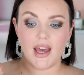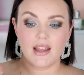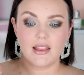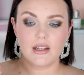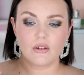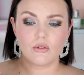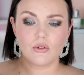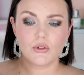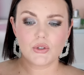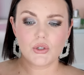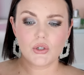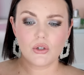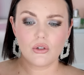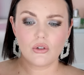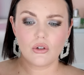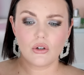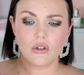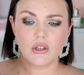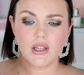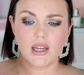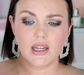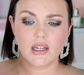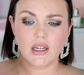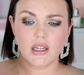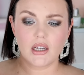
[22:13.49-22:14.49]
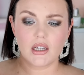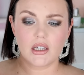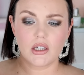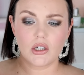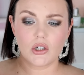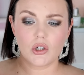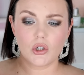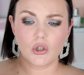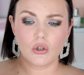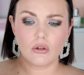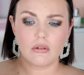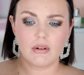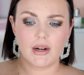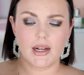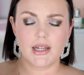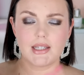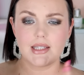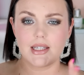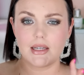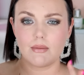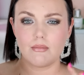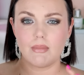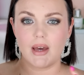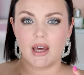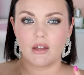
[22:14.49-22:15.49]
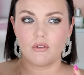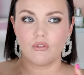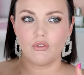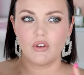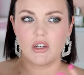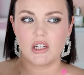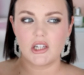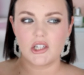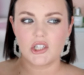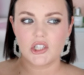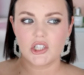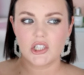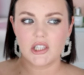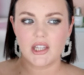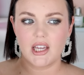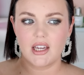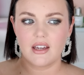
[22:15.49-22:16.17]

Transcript: And they're also not like any crazy matte finish.